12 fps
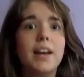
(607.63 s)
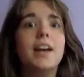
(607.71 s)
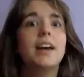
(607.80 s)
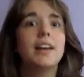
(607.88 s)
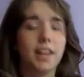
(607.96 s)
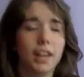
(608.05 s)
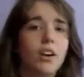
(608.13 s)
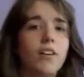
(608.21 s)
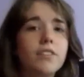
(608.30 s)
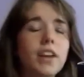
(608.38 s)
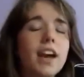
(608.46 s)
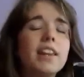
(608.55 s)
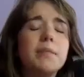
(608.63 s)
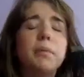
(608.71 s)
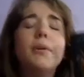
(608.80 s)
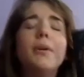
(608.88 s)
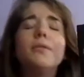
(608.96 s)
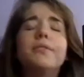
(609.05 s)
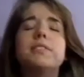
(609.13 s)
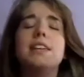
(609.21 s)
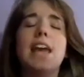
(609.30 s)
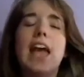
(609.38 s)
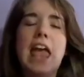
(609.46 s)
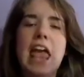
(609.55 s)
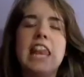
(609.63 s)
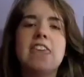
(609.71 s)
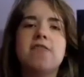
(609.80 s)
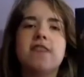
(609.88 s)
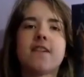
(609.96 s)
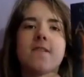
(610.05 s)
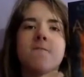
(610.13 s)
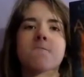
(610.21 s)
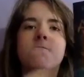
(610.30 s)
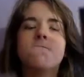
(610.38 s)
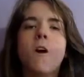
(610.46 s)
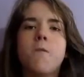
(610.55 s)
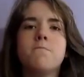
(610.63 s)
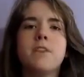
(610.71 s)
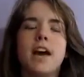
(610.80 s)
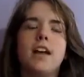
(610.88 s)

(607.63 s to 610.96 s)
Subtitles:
getting off the island, but we don't see anything from that.